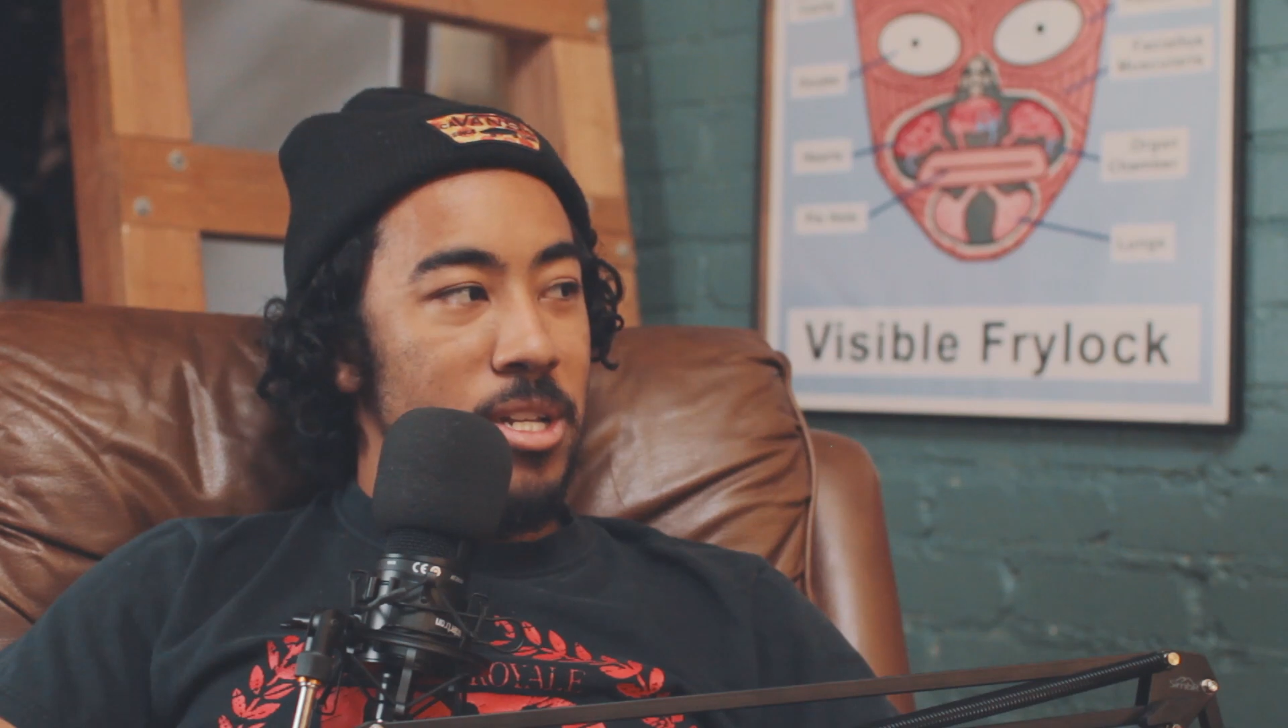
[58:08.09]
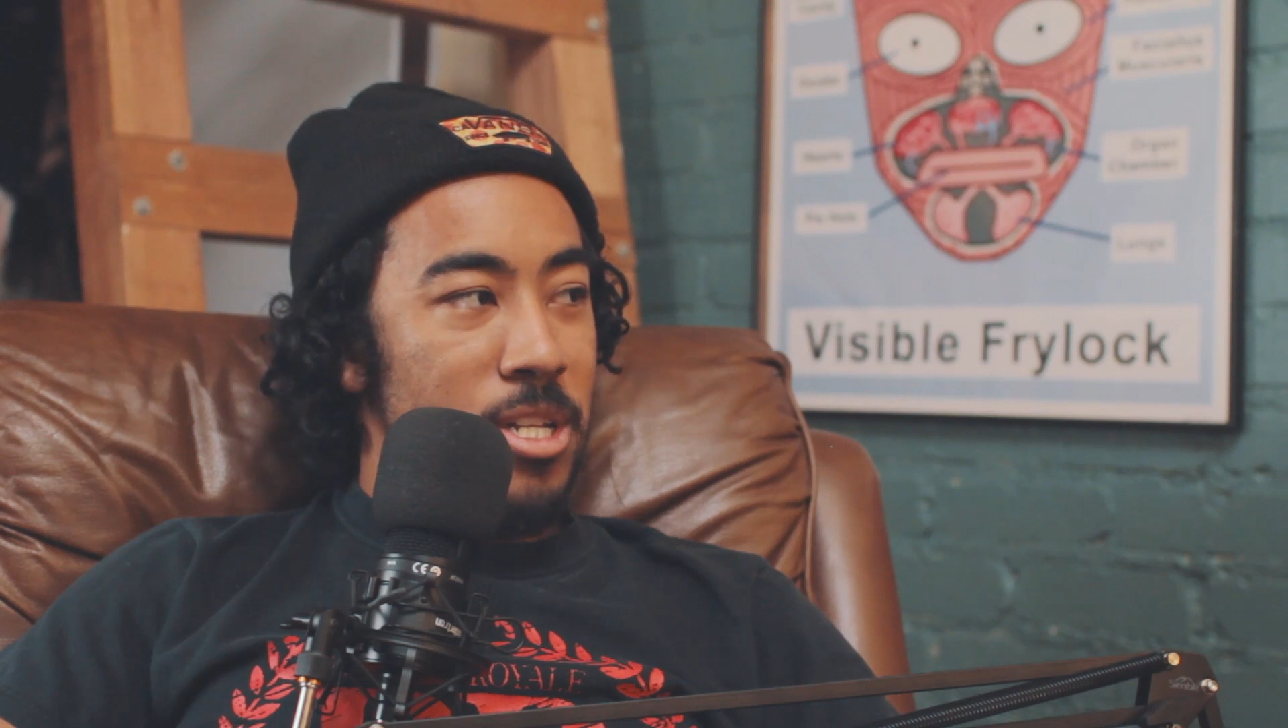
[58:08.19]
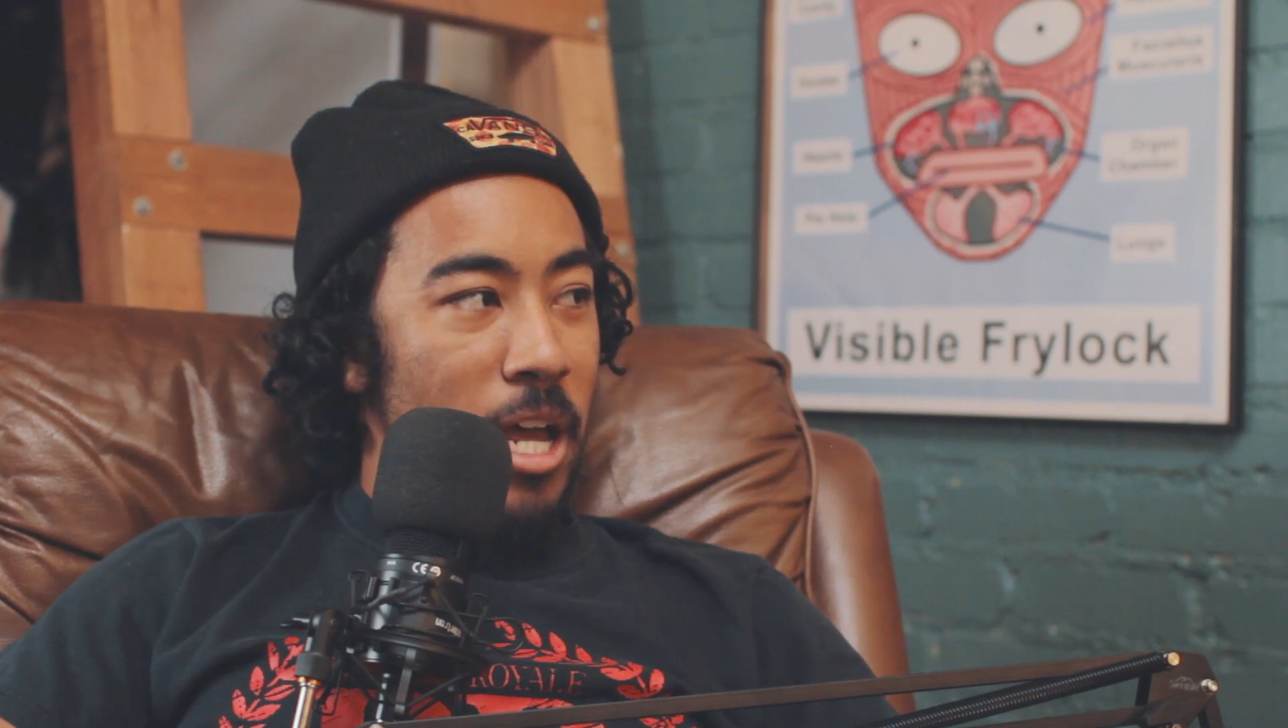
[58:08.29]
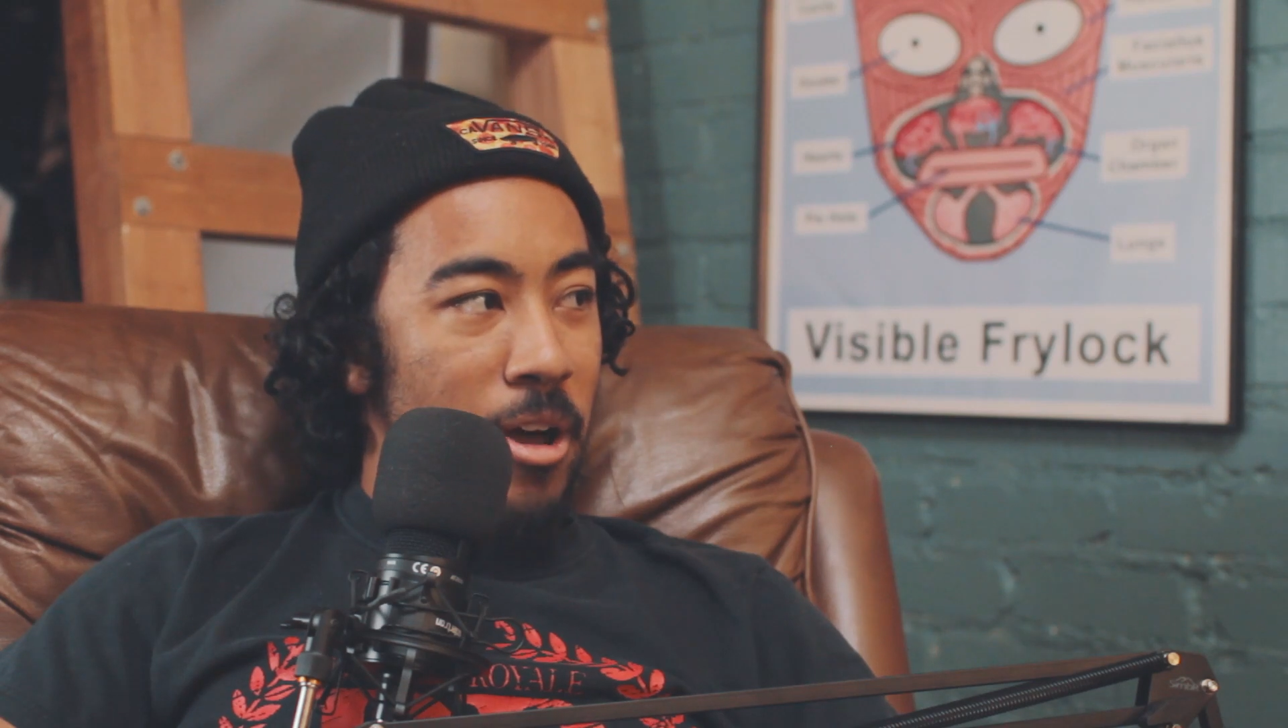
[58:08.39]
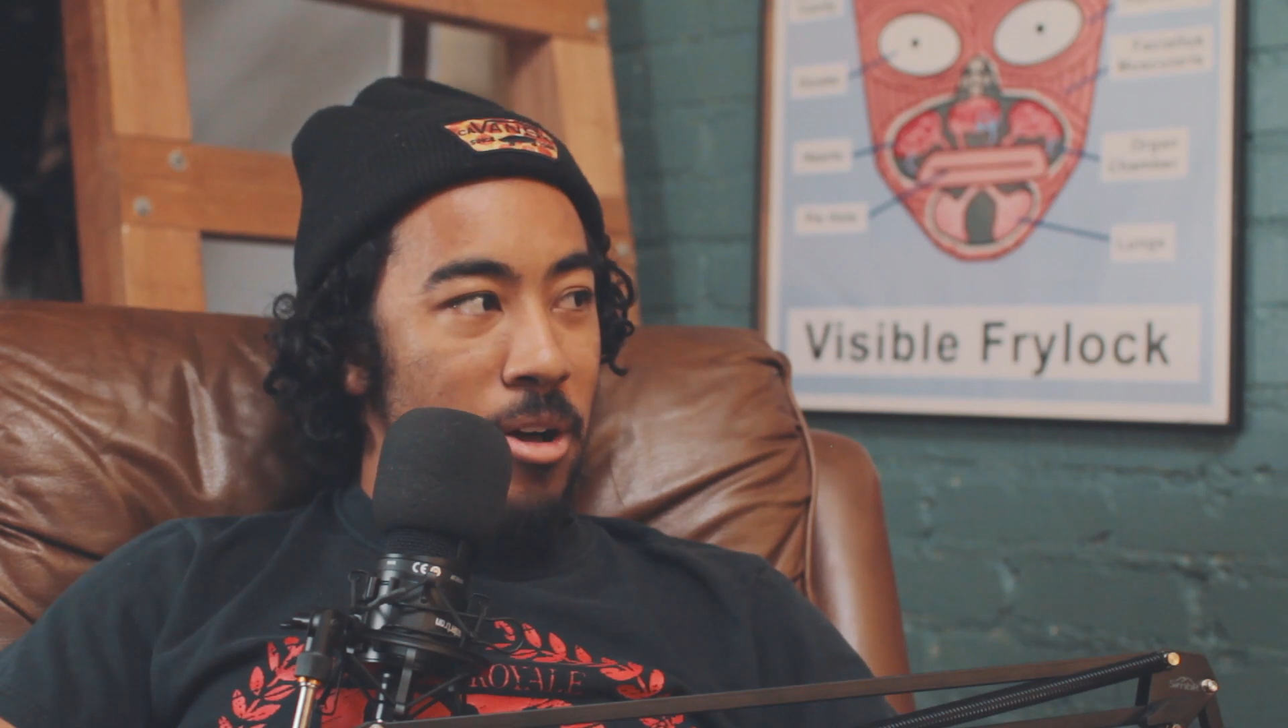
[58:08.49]

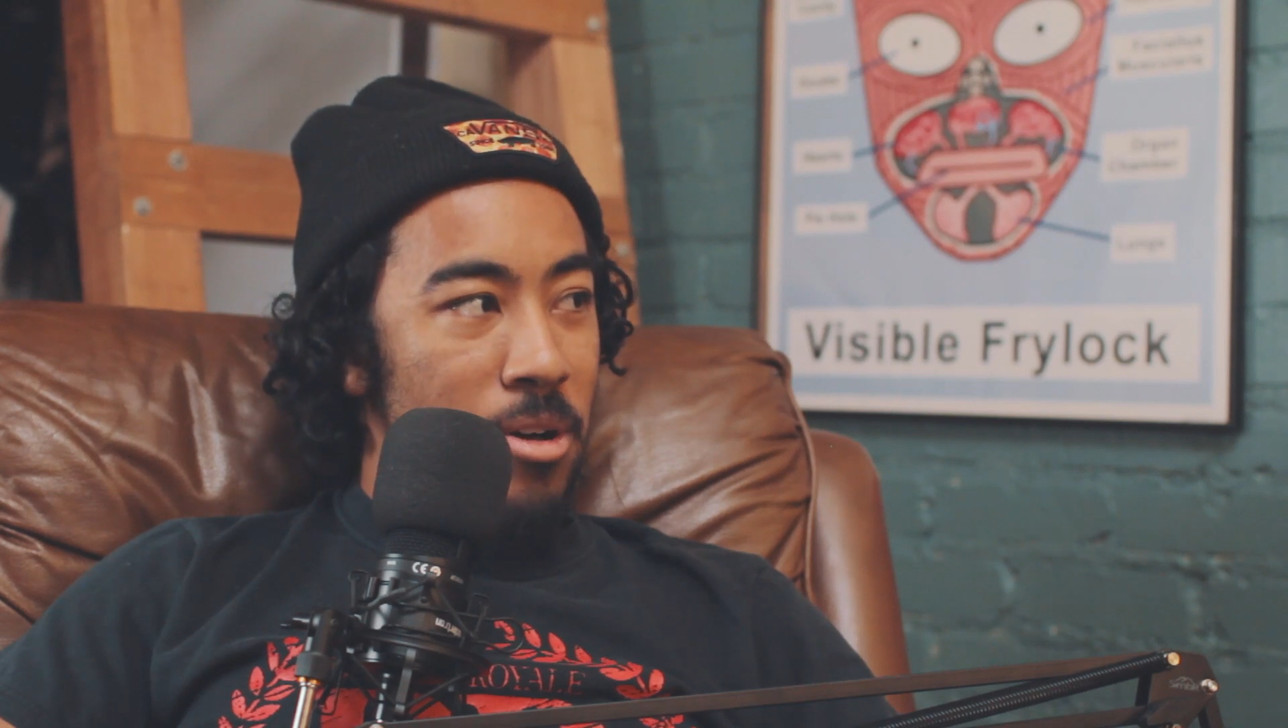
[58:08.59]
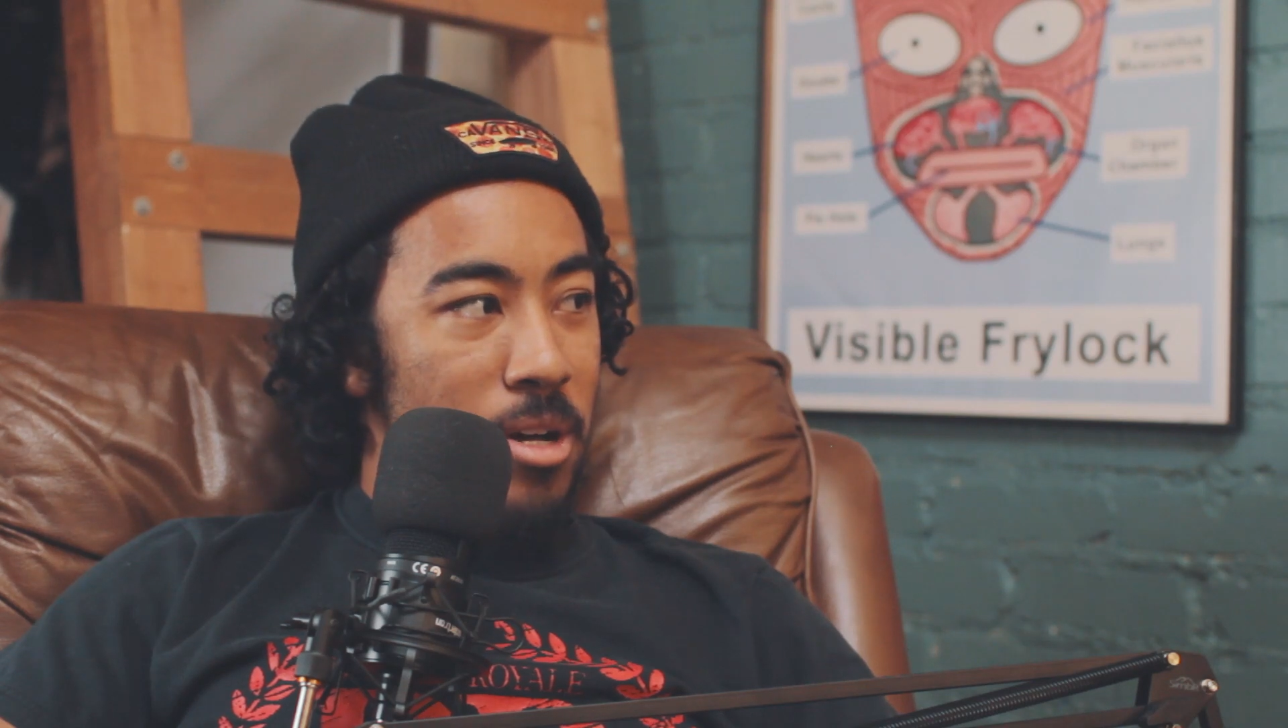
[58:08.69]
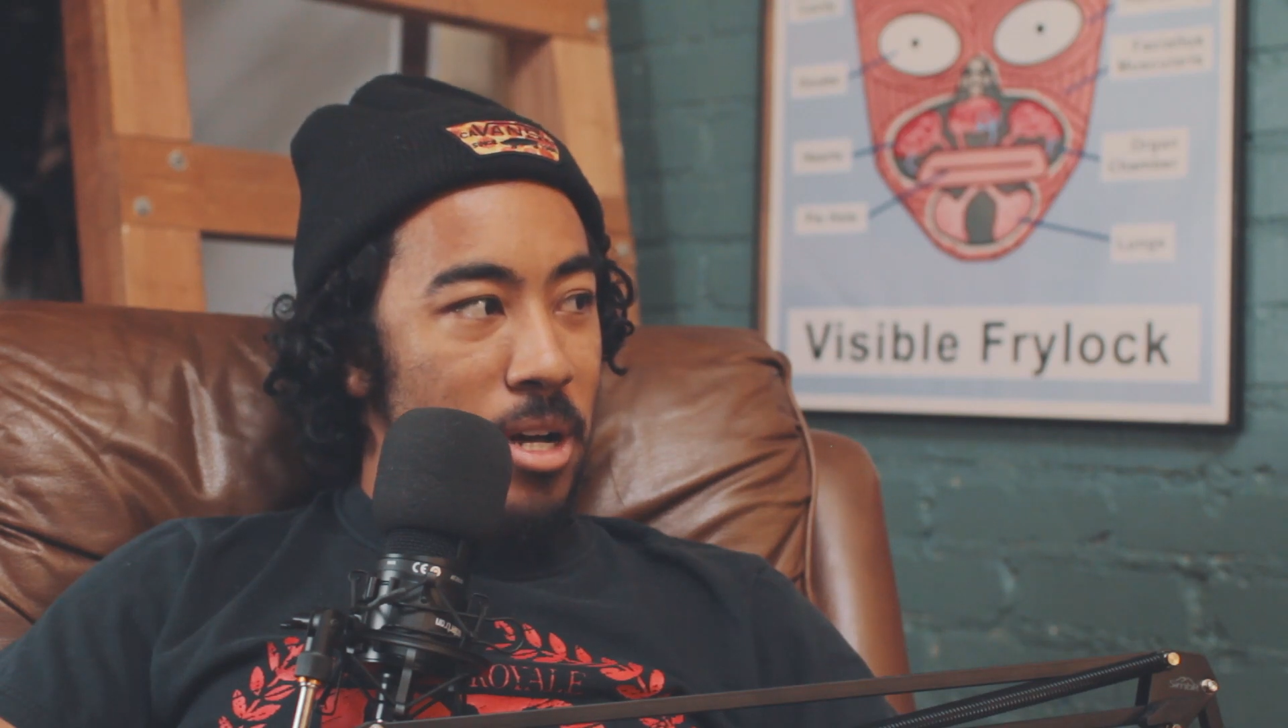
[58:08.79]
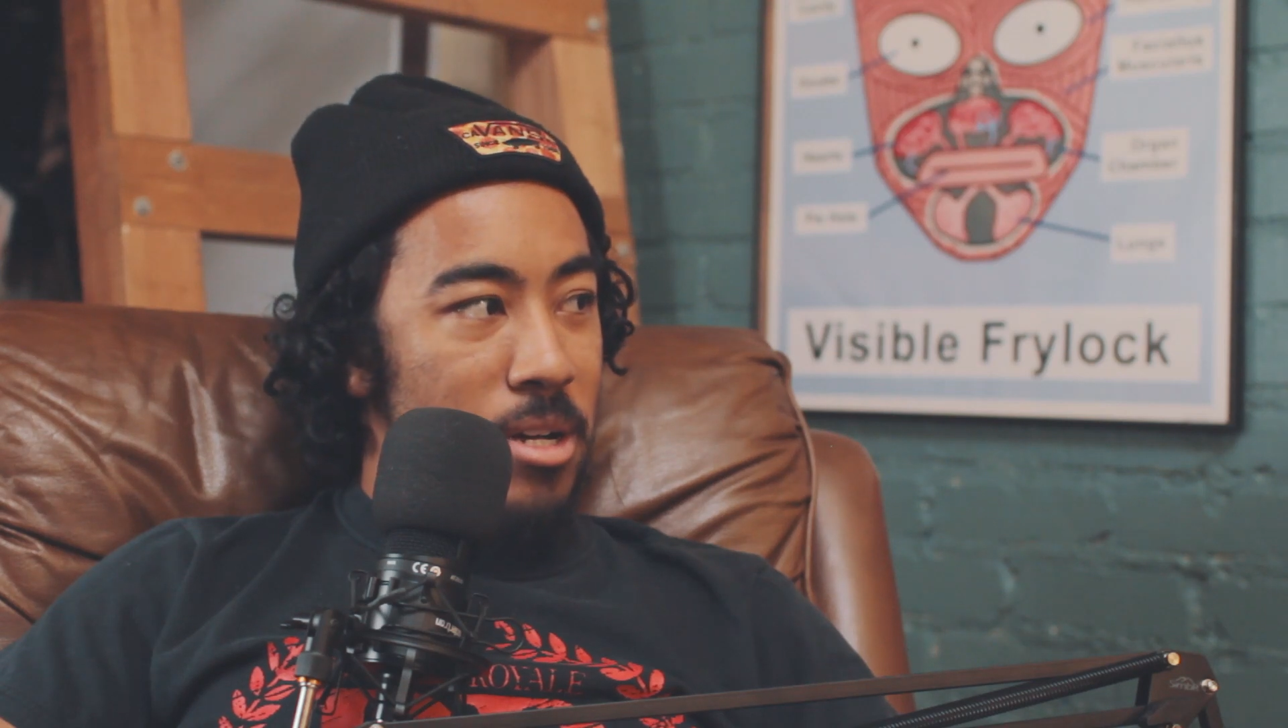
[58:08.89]
tell.